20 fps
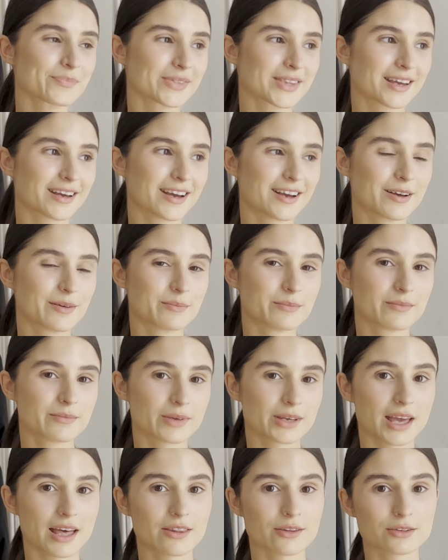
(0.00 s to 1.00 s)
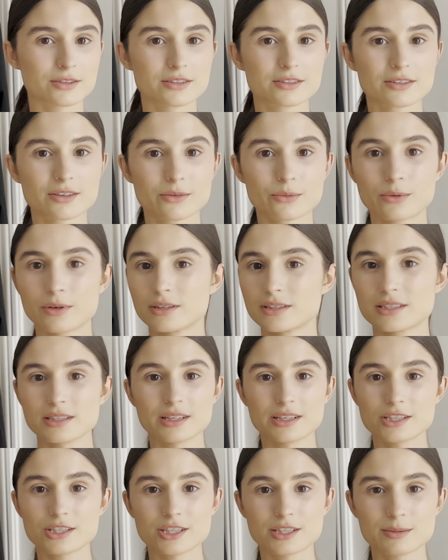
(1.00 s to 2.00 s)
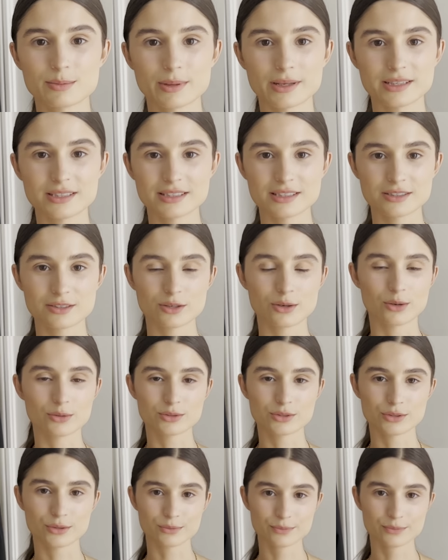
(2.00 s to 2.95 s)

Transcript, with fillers: Um, but yeah, those were delicious places to go to.